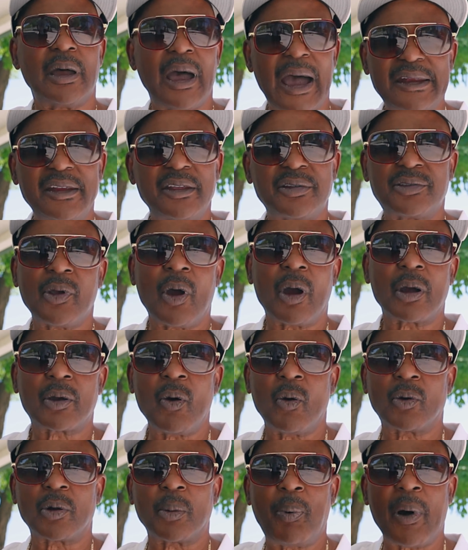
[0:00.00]
I didn't
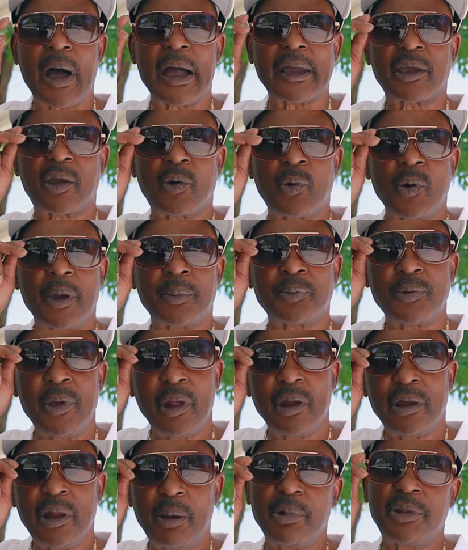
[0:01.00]
start corner poccet crips.
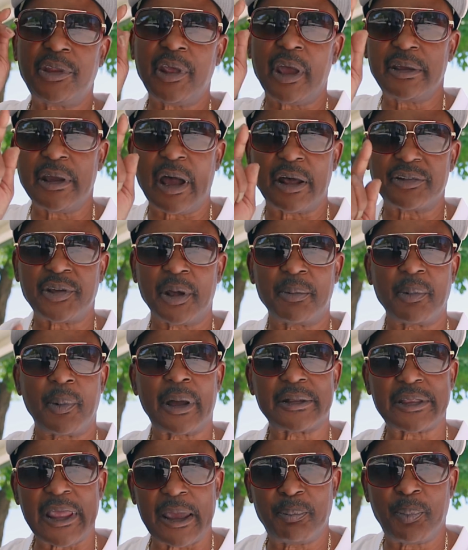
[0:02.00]
Let me tell y'all something
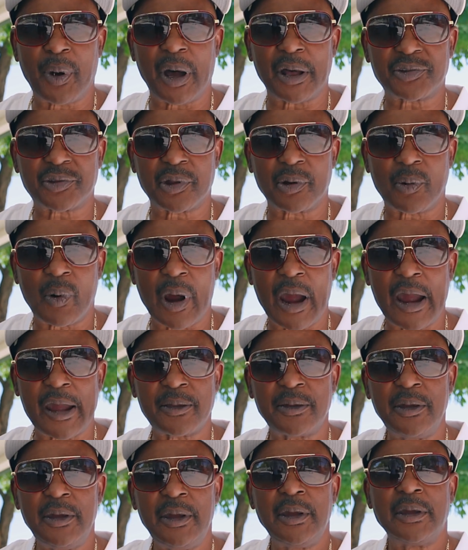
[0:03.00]
about that buster,
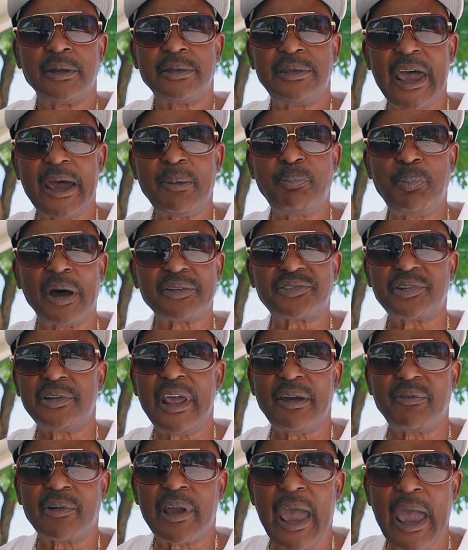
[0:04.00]
right? That buster
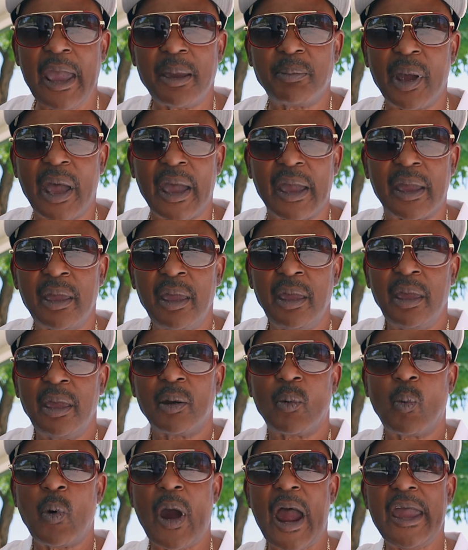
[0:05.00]
never came back,
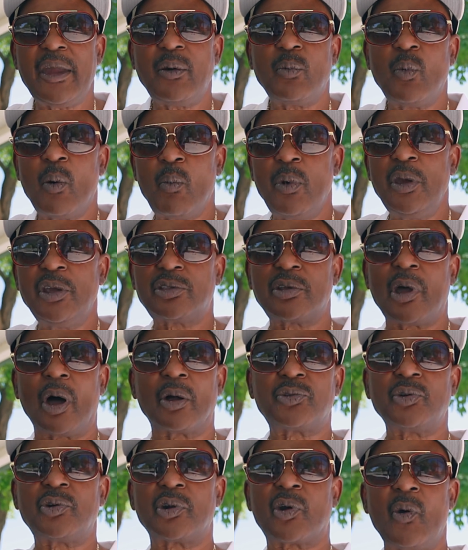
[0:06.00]
right? When we used to
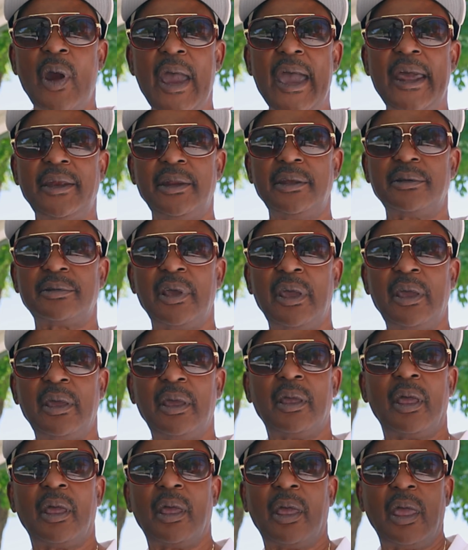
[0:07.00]
go to the Grannies.
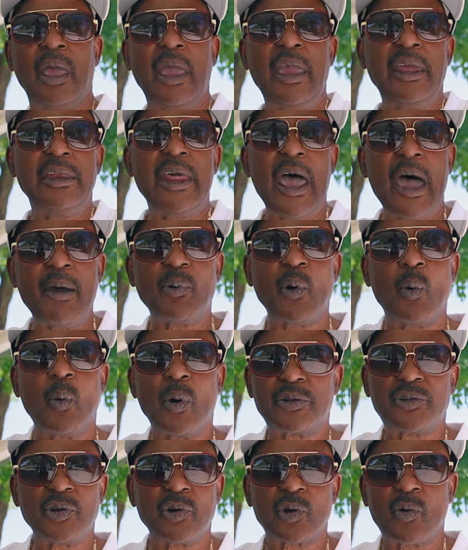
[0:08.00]
He never
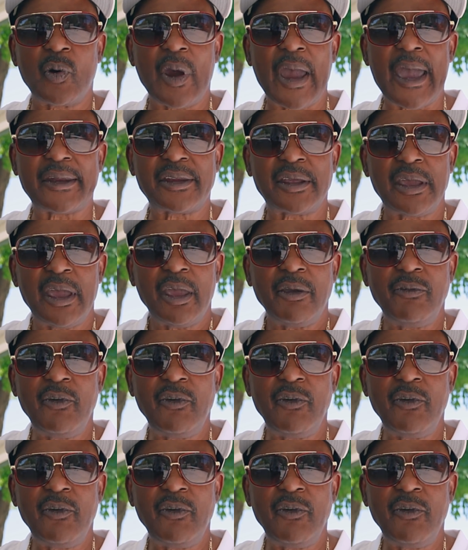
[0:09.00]
went to the Granny.